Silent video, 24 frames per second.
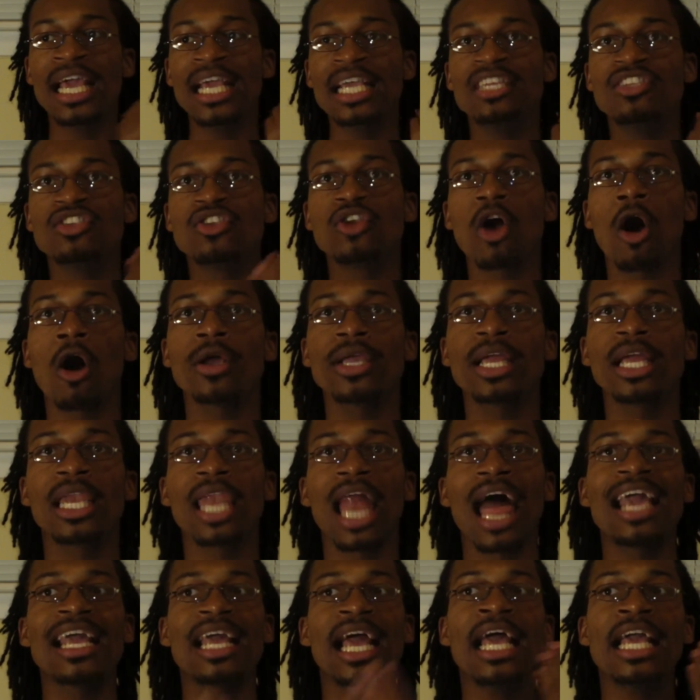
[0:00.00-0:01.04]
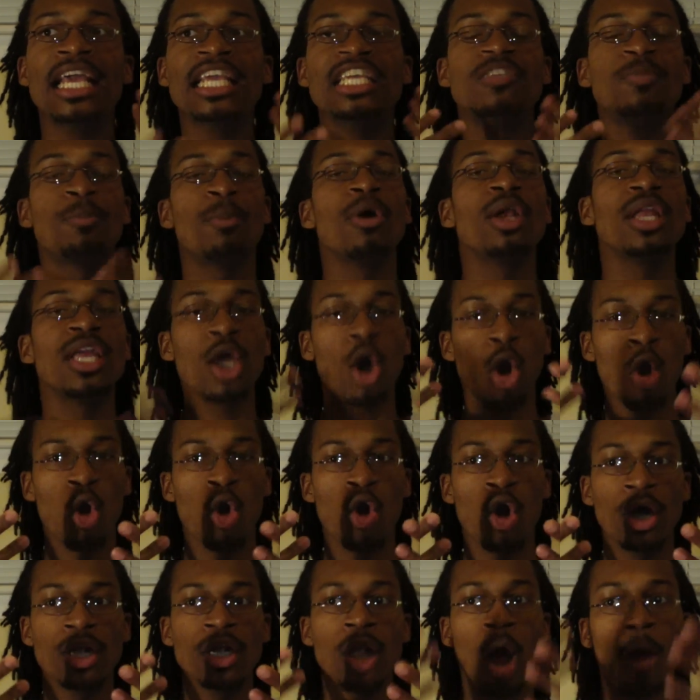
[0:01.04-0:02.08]
He's talking like he's putting
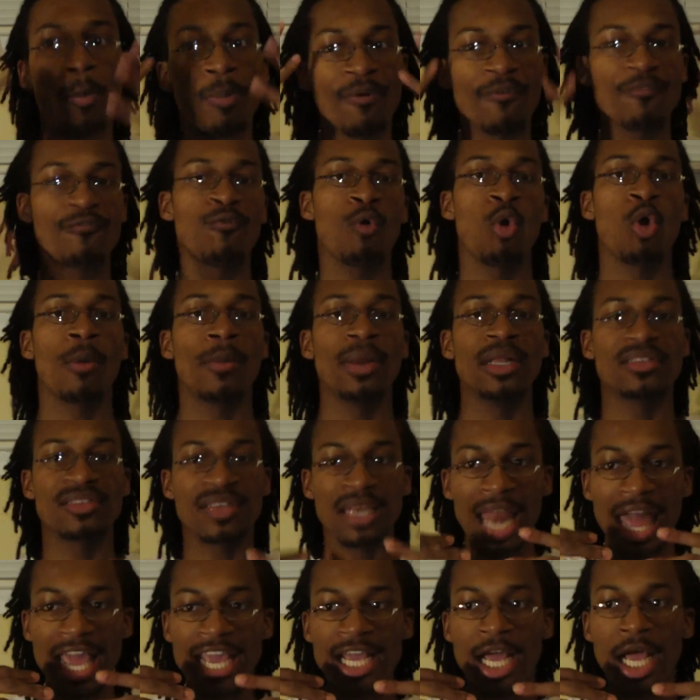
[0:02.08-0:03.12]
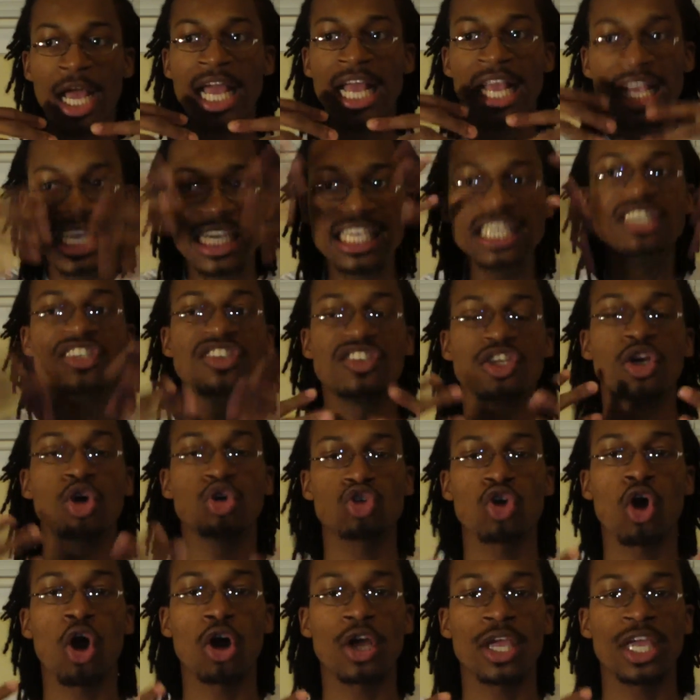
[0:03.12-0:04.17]
on a performance. Like he's still
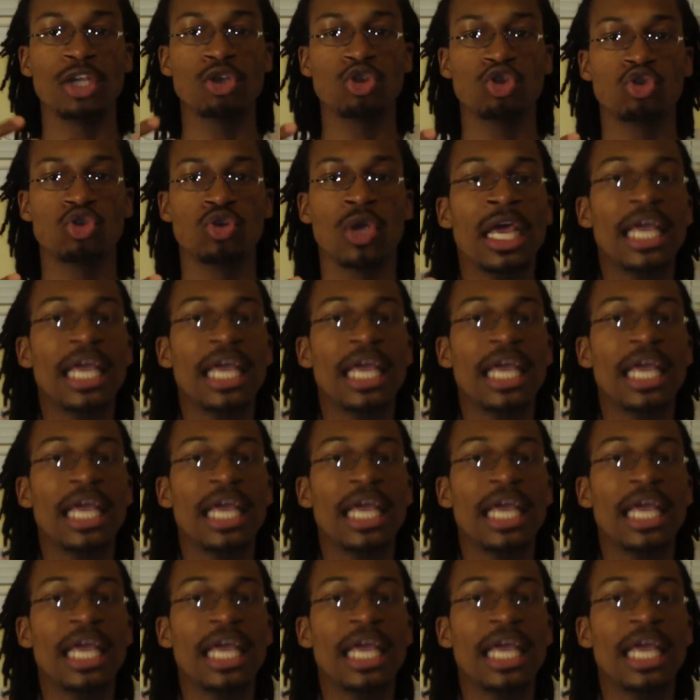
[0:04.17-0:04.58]
talking.